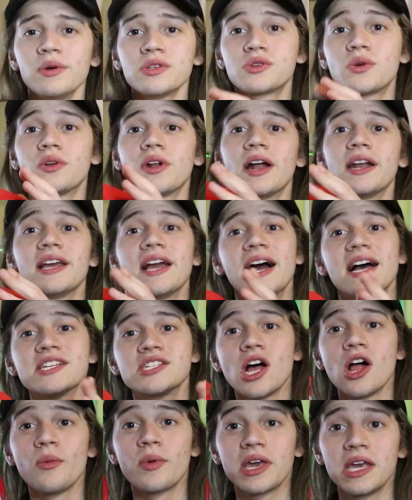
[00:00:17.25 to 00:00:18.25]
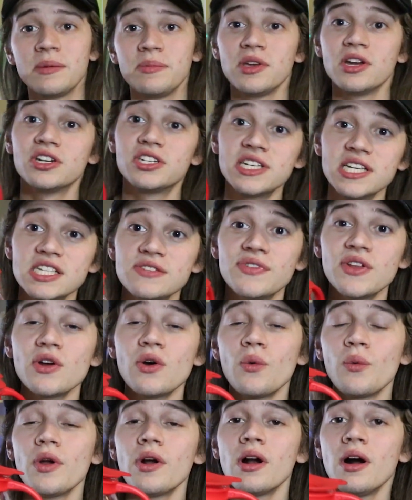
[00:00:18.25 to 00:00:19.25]
what's going on, you guys? Alma Gaming here. Today's
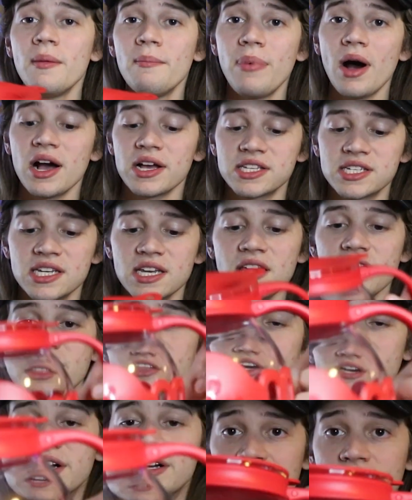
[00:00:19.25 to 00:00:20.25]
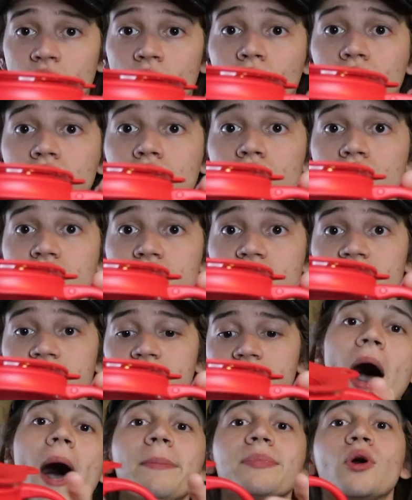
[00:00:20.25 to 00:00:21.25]
video, we are unboxing the
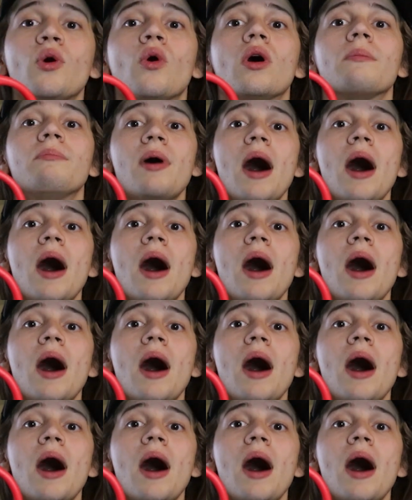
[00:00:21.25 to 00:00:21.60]
Ecolution popcorn